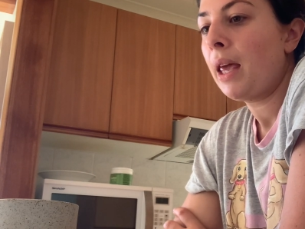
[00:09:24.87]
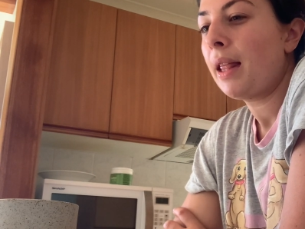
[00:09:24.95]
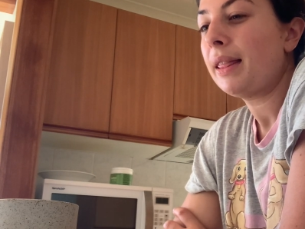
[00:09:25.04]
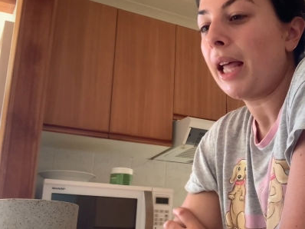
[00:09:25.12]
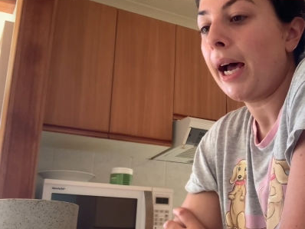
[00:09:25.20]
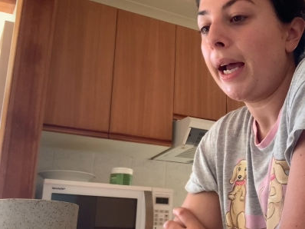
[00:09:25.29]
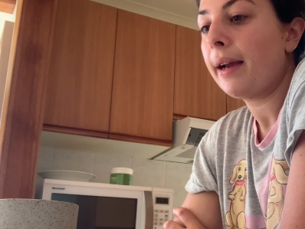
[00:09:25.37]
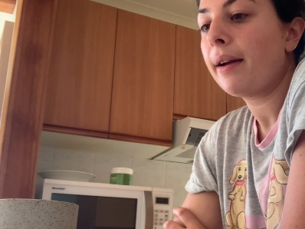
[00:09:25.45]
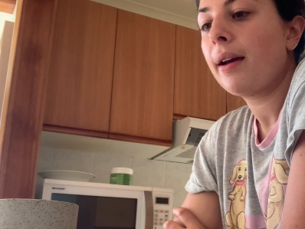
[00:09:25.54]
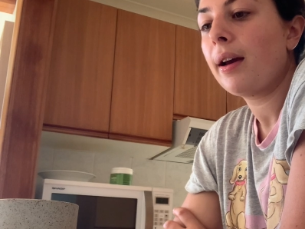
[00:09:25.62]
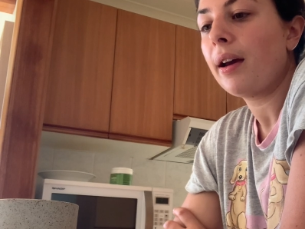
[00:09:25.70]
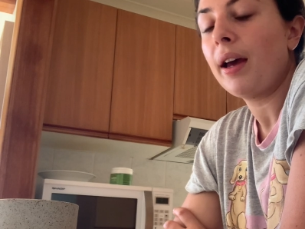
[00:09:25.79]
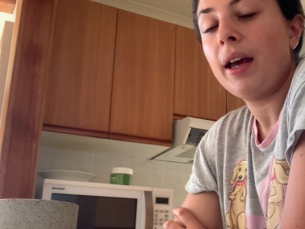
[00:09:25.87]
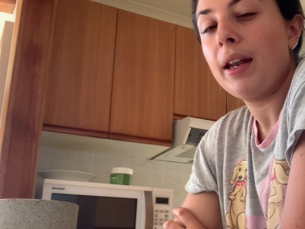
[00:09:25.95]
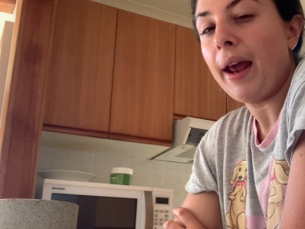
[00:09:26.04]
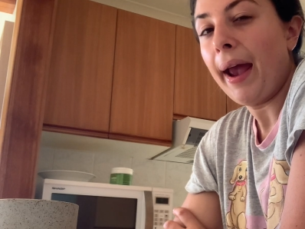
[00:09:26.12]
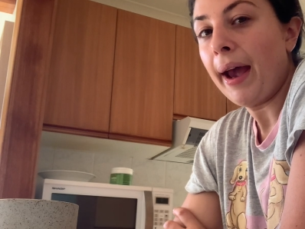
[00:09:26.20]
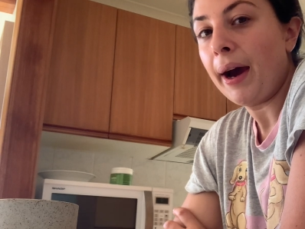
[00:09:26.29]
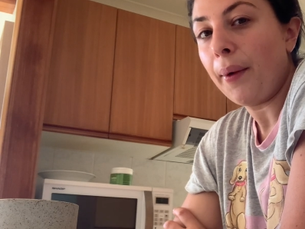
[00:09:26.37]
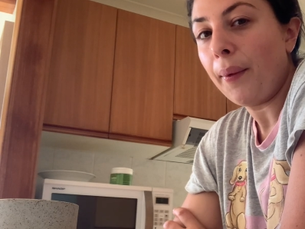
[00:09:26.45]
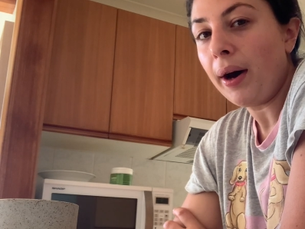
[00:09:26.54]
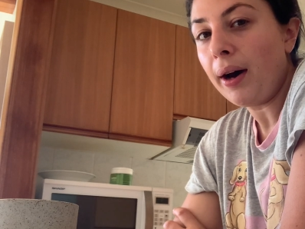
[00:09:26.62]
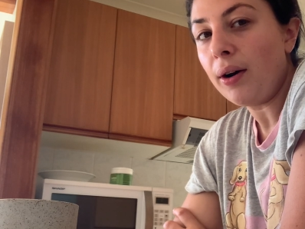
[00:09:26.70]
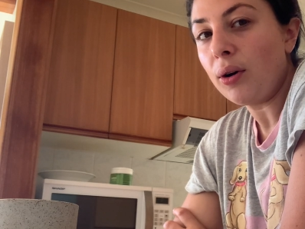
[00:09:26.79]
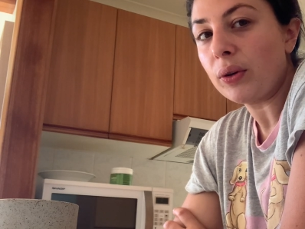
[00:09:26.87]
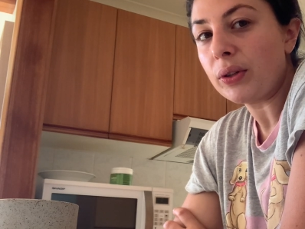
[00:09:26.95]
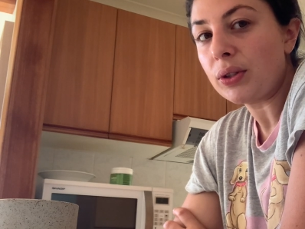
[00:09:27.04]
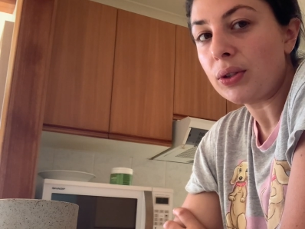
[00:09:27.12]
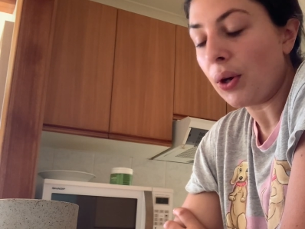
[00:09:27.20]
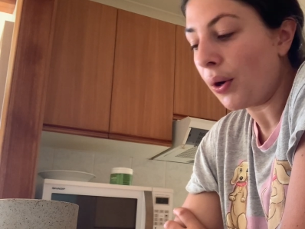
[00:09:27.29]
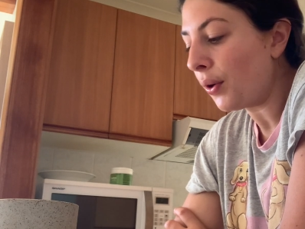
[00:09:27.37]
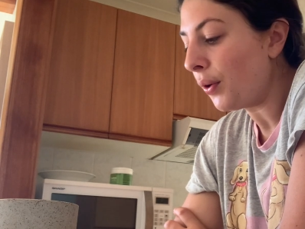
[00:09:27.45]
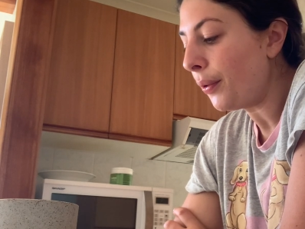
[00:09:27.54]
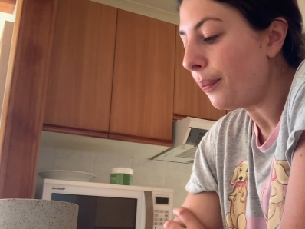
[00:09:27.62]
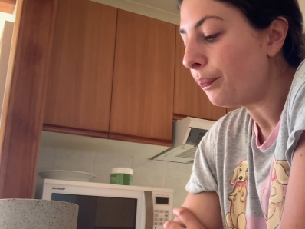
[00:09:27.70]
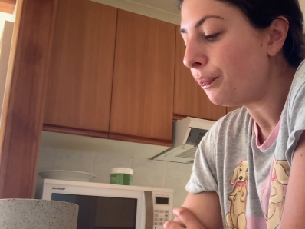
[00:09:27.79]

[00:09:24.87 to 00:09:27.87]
like an hour or so.